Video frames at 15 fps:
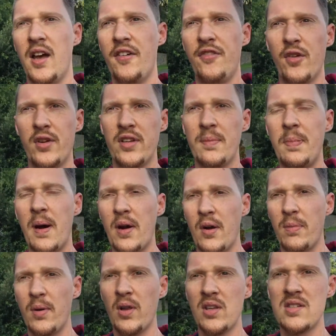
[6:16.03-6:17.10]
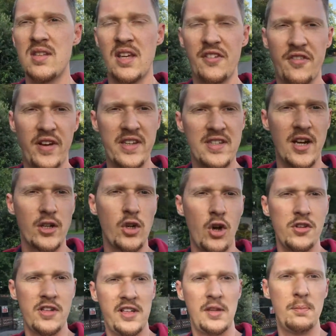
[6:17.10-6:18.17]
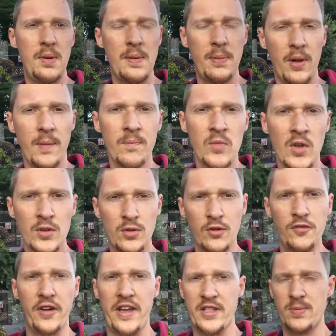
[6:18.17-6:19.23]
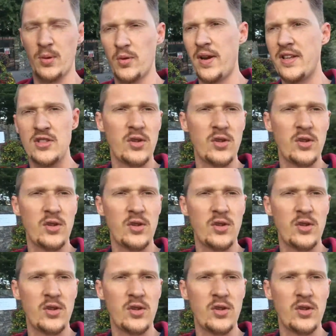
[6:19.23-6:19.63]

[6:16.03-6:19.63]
for the Powerballs if I start contacting people through Facebook, right?